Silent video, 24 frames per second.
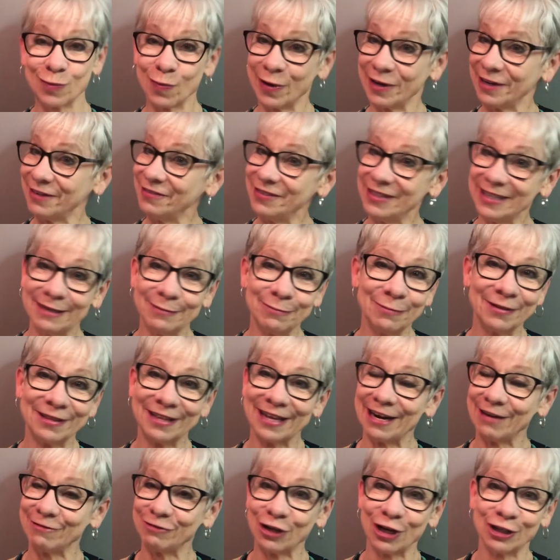One of them that
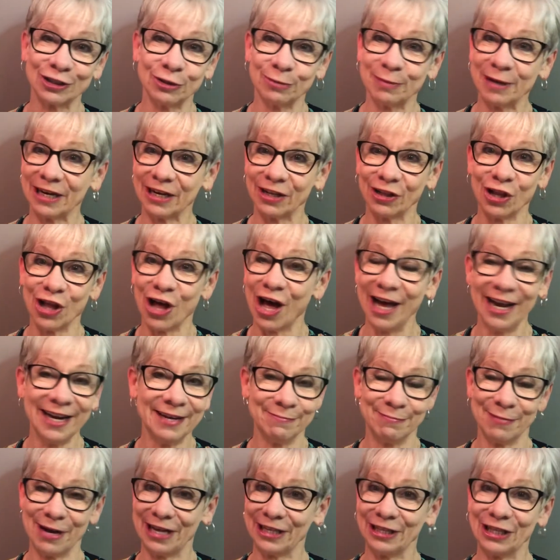I've talked about a lot
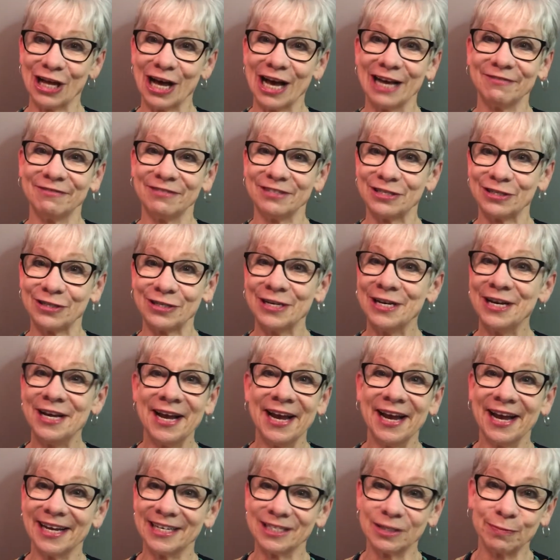in my life
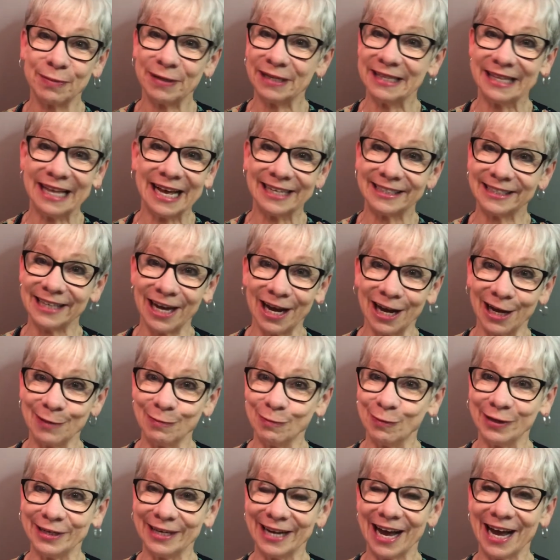has been that time
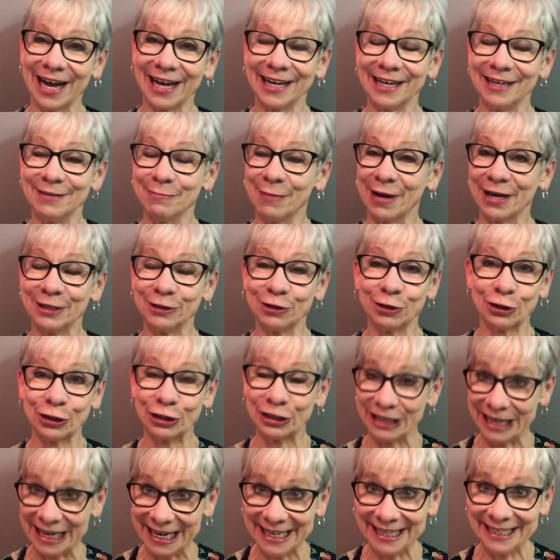when my
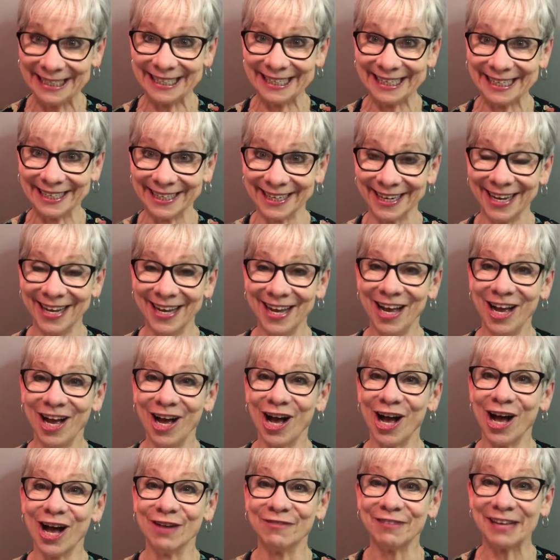understanding
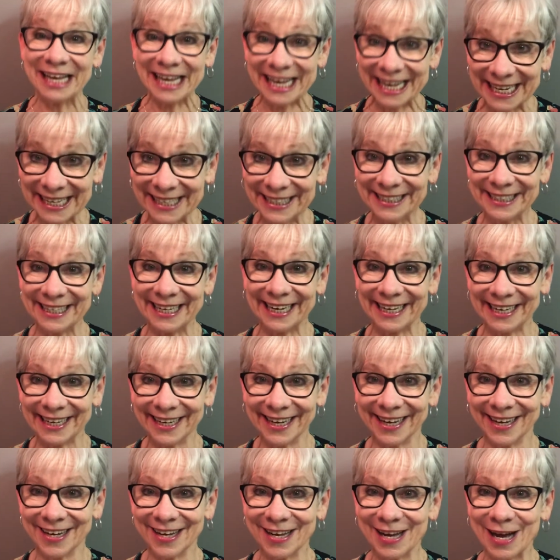of healing
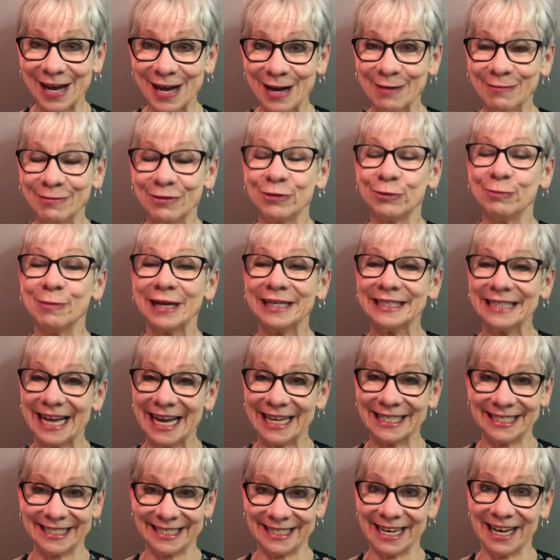through my
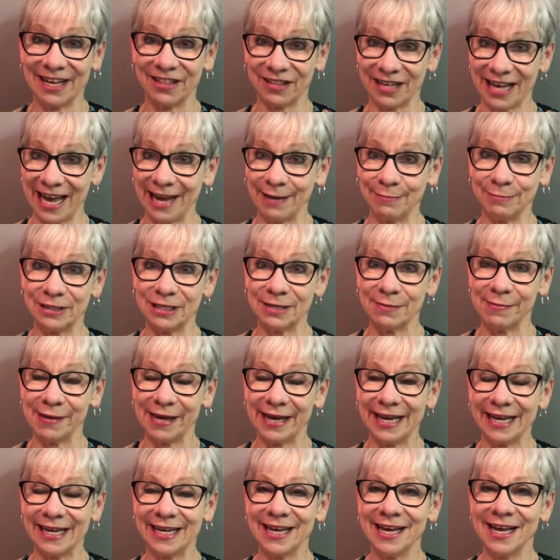dad's death came to
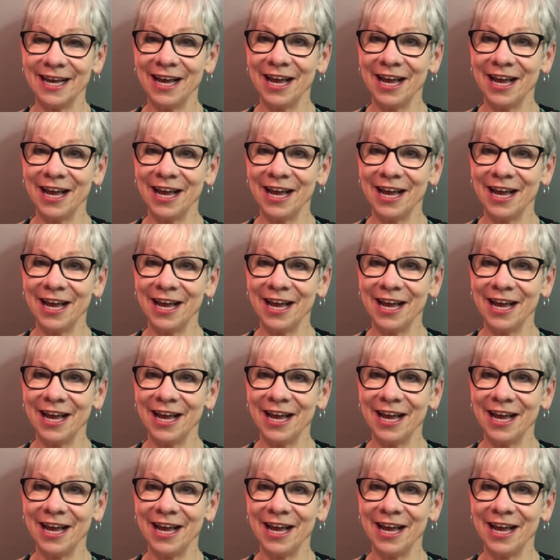me.